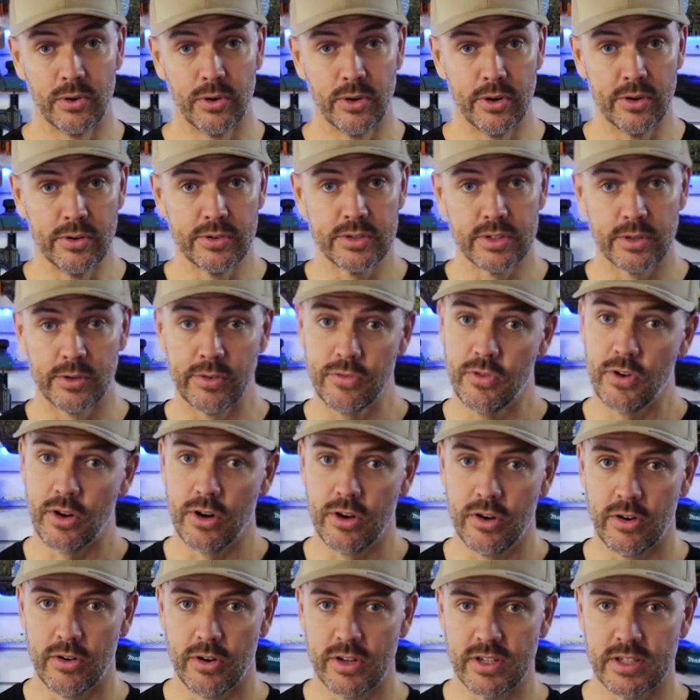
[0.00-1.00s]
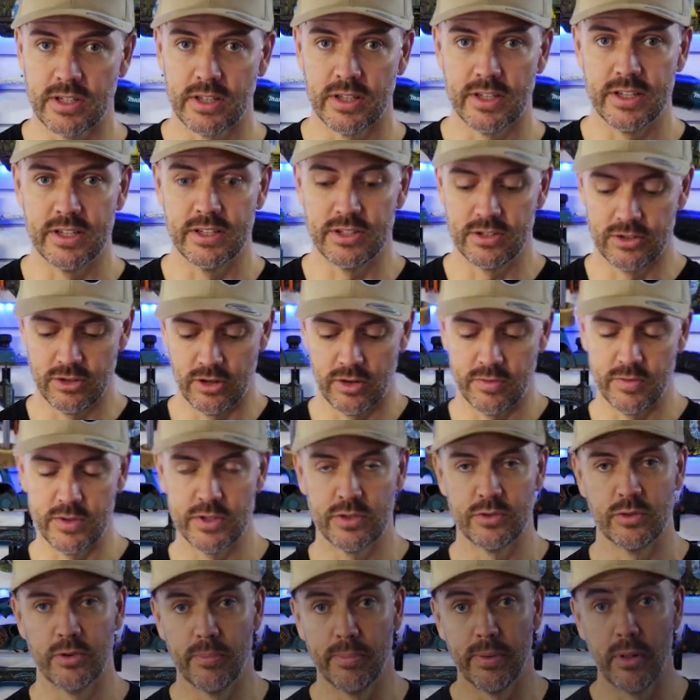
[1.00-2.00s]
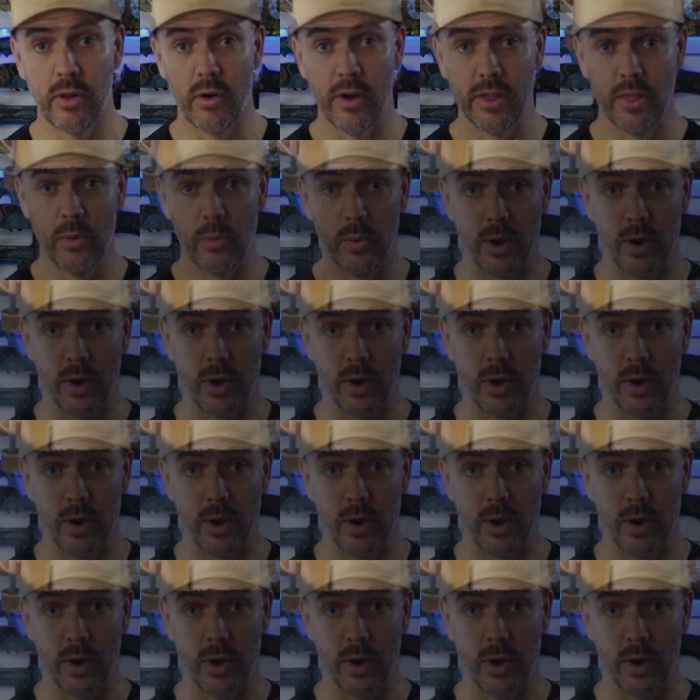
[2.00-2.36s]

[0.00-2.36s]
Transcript: oil so we've got a nice clean surface to apply the